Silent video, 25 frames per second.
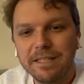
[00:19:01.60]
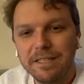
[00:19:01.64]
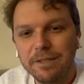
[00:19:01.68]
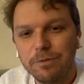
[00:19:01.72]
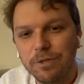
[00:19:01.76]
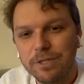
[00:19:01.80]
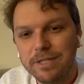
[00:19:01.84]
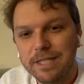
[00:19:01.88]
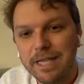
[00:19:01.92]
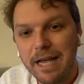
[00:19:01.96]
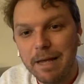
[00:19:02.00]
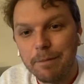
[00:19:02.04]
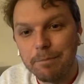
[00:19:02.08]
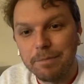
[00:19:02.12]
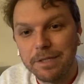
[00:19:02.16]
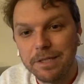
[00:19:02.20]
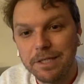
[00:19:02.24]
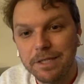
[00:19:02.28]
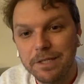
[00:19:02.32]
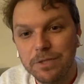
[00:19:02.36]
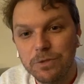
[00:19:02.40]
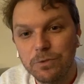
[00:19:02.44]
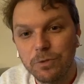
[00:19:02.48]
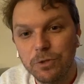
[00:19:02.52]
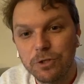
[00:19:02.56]
what's
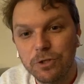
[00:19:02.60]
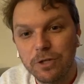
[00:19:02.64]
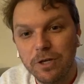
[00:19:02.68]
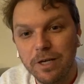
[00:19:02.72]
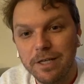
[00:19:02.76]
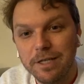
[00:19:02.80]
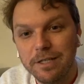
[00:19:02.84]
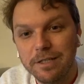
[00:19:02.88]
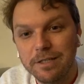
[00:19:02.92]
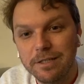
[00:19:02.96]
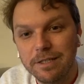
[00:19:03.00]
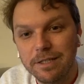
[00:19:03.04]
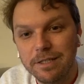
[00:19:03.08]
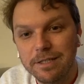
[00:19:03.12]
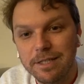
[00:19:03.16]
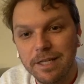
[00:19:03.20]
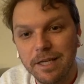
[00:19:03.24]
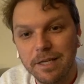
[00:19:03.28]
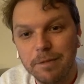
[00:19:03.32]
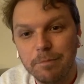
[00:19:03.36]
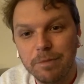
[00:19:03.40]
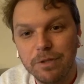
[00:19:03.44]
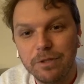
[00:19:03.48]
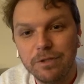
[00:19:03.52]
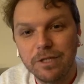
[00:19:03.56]
happening is it's
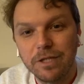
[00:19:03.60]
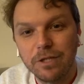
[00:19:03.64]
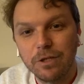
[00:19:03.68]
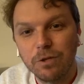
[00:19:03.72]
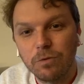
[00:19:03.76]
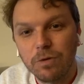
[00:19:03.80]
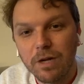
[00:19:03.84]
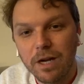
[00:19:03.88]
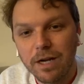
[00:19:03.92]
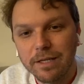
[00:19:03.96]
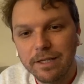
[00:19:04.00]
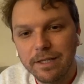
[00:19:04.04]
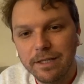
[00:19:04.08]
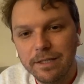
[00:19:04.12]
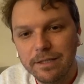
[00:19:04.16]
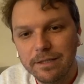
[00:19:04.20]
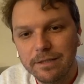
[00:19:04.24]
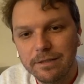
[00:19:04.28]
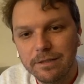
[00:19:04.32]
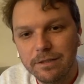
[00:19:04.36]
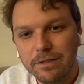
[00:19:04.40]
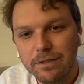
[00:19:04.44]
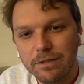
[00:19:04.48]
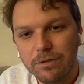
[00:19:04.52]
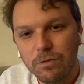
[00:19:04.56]
like building a rocket
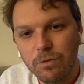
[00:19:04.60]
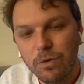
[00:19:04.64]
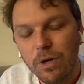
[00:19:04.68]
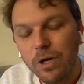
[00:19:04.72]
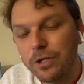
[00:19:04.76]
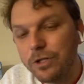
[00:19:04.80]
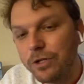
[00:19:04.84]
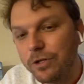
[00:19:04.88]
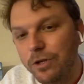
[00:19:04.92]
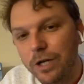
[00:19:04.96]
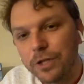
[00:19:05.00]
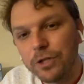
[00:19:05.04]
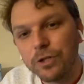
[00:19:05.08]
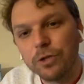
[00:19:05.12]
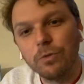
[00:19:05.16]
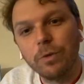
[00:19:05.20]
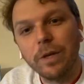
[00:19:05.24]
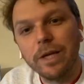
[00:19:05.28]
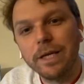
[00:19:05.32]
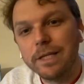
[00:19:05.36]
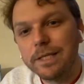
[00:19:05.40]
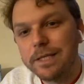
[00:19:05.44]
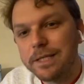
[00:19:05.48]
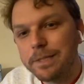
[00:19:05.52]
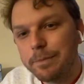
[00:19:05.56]
while you're on your
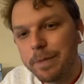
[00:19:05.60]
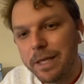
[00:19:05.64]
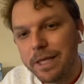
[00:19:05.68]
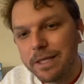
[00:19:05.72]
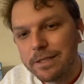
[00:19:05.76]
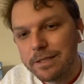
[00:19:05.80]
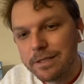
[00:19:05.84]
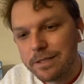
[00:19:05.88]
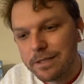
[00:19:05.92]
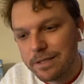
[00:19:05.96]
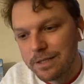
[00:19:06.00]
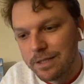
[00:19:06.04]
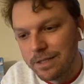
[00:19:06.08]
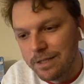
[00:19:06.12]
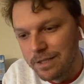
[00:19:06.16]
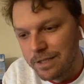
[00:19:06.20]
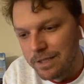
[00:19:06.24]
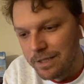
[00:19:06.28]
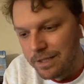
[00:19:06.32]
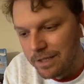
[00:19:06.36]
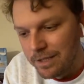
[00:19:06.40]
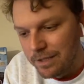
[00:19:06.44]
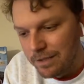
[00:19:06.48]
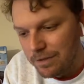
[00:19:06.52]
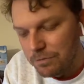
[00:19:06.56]
way to space.
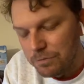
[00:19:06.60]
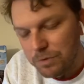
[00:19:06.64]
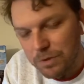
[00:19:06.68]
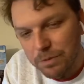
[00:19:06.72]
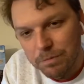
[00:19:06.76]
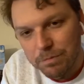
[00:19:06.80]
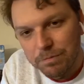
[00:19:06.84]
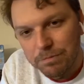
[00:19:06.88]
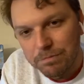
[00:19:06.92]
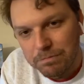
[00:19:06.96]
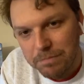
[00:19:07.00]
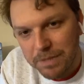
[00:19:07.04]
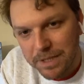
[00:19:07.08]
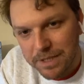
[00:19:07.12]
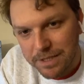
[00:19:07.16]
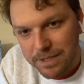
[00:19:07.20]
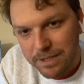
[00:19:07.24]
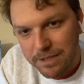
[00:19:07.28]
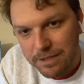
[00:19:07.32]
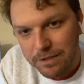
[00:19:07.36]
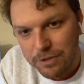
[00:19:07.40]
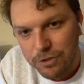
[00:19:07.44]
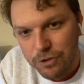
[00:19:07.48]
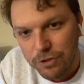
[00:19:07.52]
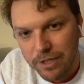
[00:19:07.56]
We're
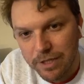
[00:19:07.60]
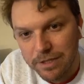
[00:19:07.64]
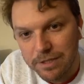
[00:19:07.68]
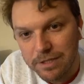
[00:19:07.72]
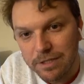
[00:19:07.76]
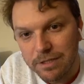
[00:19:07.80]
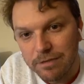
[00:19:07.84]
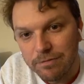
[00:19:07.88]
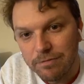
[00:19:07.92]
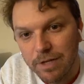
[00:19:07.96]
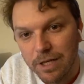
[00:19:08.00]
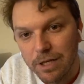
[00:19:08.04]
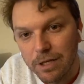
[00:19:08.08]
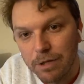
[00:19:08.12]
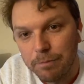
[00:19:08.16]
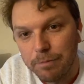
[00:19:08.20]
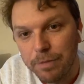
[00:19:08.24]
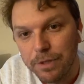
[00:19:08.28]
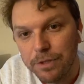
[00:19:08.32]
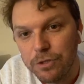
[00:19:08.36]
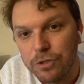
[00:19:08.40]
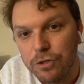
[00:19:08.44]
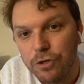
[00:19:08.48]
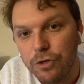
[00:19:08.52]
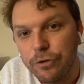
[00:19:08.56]
basically trying to develop
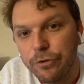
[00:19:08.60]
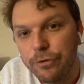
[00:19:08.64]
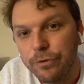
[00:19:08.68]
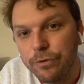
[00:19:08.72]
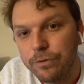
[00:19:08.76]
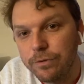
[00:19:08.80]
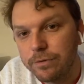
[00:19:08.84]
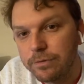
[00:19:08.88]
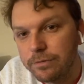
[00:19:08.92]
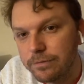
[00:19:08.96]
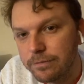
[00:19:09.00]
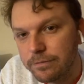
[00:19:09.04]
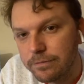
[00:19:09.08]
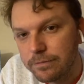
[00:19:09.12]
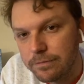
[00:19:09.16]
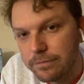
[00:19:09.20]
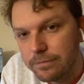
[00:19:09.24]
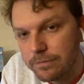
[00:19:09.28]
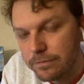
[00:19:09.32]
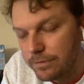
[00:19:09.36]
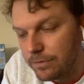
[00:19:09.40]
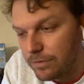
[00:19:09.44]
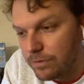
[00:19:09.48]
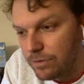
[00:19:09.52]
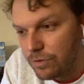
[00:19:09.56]
a new
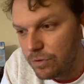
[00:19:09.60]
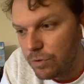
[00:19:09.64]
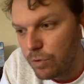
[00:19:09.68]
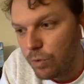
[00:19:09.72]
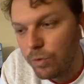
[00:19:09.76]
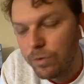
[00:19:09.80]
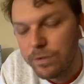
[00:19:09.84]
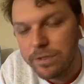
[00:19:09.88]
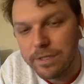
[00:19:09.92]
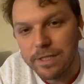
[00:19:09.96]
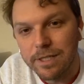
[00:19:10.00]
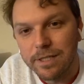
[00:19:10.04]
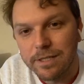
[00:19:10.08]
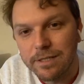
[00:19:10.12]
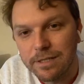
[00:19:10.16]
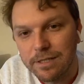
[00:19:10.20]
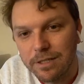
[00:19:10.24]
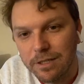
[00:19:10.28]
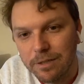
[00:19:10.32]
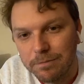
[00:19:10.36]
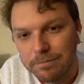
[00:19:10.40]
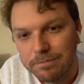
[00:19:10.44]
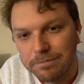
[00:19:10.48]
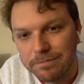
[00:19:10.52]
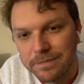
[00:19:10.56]
school
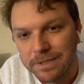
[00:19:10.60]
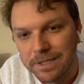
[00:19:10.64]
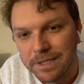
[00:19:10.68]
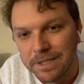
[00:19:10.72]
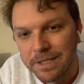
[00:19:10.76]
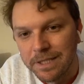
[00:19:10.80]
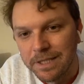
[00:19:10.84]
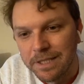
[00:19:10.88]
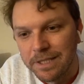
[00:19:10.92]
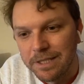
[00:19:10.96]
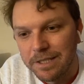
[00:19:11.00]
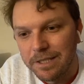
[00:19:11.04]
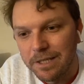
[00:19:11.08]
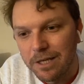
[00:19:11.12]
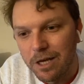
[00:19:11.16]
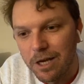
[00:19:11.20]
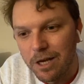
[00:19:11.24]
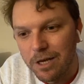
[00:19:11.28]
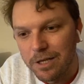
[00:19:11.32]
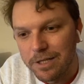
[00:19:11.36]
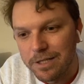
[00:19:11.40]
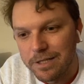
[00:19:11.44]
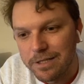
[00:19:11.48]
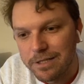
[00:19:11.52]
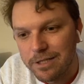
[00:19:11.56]
system
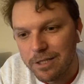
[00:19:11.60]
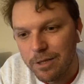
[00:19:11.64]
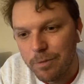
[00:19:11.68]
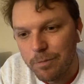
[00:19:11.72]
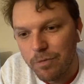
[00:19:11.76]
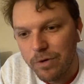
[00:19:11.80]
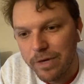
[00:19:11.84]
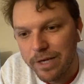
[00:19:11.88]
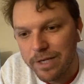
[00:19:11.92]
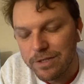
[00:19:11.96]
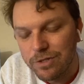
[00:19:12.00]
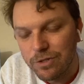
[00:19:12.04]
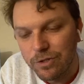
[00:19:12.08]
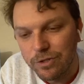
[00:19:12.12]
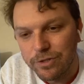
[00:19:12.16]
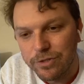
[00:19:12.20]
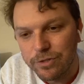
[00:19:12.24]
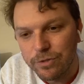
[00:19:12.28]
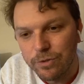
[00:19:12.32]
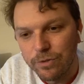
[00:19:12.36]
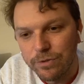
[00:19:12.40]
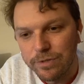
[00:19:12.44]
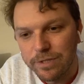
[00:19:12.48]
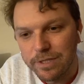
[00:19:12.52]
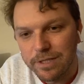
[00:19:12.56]
in some ways, or
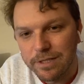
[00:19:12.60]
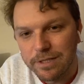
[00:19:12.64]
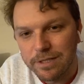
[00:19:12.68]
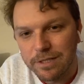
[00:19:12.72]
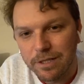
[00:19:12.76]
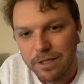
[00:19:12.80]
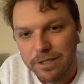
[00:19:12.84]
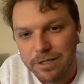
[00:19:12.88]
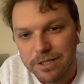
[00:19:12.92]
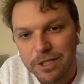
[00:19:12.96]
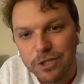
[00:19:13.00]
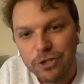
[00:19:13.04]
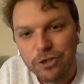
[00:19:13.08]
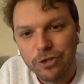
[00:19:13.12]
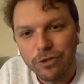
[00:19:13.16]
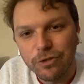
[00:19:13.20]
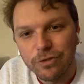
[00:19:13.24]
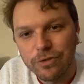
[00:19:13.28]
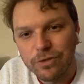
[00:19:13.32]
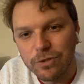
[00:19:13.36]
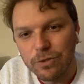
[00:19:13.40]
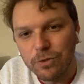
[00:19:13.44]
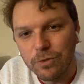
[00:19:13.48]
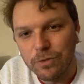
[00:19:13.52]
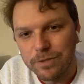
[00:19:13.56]
a digital
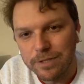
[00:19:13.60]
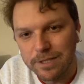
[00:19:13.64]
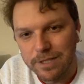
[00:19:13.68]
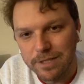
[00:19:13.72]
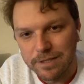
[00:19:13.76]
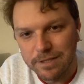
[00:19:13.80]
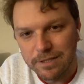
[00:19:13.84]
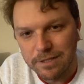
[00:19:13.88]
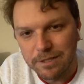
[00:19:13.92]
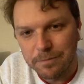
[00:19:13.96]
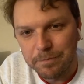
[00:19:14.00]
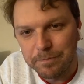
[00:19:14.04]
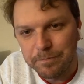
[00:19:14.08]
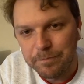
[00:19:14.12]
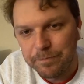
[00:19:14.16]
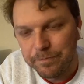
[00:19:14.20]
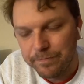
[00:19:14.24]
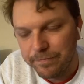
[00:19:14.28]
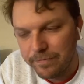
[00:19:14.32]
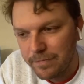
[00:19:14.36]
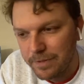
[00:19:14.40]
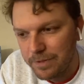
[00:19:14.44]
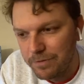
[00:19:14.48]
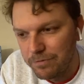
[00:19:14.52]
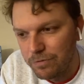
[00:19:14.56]
school system
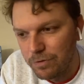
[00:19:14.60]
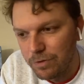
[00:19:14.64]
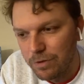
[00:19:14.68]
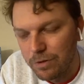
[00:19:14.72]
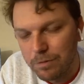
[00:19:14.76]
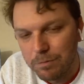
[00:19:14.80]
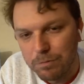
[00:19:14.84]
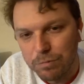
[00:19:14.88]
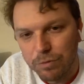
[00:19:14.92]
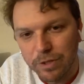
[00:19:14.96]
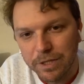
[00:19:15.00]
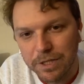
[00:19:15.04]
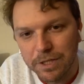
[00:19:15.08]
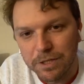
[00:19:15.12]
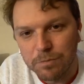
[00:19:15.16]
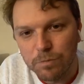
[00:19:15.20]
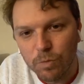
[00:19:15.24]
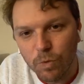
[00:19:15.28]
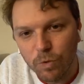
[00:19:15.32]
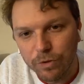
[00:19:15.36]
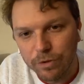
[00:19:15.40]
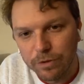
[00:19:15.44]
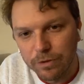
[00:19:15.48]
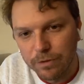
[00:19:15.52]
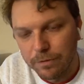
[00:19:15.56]
for a brick and
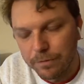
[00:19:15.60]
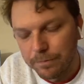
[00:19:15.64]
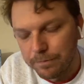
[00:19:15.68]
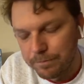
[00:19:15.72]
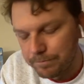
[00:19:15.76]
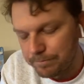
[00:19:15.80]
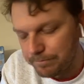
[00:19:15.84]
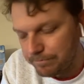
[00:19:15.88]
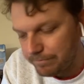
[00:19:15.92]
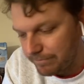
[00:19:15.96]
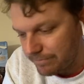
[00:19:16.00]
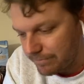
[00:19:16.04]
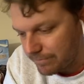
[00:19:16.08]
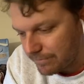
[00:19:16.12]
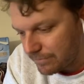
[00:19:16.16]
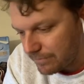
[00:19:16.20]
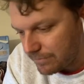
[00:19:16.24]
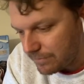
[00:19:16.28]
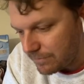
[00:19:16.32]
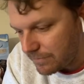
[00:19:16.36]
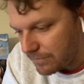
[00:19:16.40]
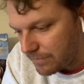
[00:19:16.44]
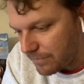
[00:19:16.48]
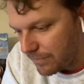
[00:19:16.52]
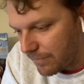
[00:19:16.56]
mortar
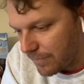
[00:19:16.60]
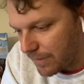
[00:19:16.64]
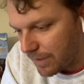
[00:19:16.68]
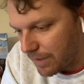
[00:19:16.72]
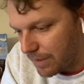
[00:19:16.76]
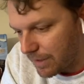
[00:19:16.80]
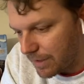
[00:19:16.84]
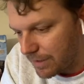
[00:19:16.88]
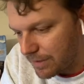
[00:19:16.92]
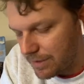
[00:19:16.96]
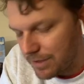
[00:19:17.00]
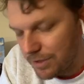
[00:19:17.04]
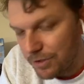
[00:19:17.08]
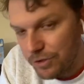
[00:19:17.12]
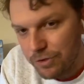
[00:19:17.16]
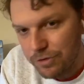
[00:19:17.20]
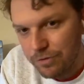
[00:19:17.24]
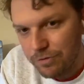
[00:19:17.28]
system,